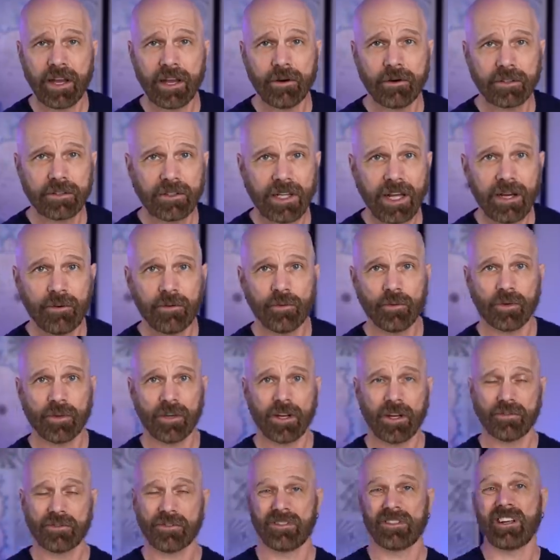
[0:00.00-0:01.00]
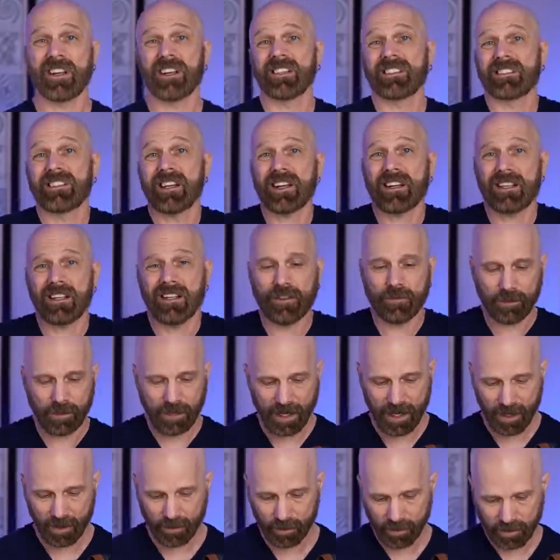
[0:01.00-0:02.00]
hour timer went off, so not exactly three
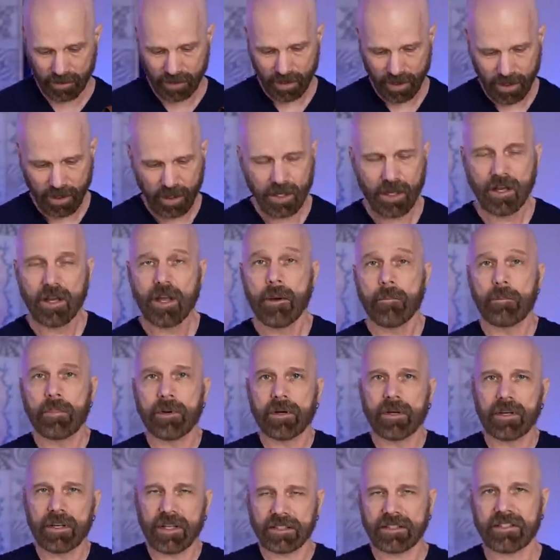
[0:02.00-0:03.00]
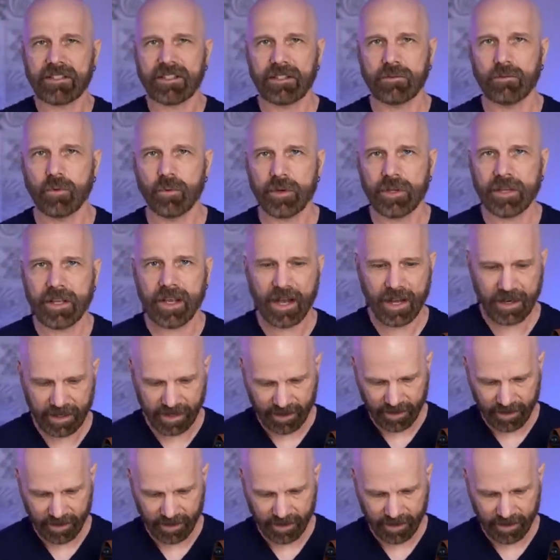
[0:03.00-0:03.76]
hours. But let's see what we got